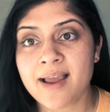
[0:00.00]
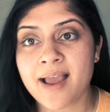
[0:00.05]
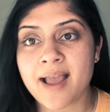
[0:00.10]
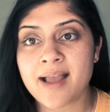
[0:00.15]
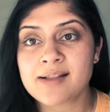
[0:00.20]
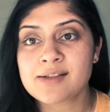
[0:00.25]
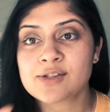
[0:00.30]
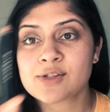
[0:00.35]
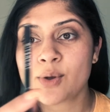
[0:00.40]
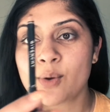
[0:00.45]

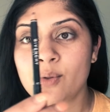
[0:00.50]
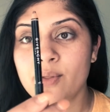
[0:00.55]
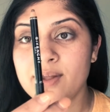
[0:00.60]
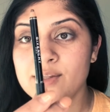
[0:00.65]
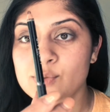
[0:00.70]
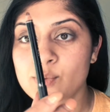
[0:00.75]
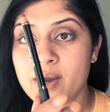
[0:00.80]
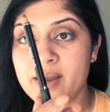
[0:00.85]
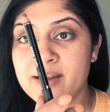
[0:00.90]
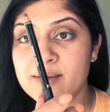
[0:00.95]
and so
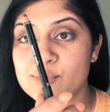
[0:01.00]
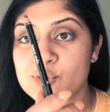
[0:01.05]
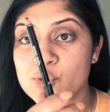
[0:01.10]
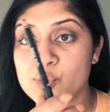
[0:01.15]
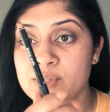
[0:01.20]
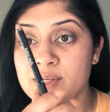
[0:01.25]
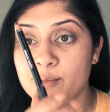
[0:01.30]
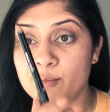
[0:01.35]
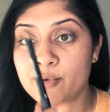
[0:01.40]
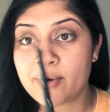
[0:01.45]
that's why I'm
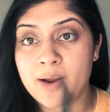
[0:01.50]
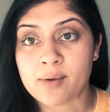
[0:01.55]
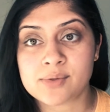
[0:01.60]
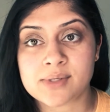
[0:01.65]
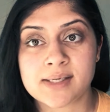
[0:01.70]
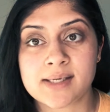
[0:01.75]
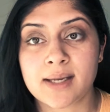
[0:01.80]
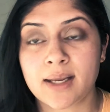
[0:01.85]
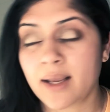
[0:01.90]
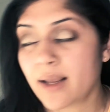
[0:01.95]
choosing brown
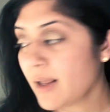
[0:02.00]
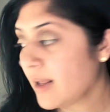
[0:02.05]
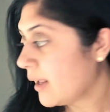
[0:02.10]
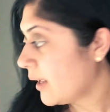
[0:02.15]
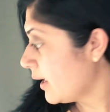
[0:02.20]
today.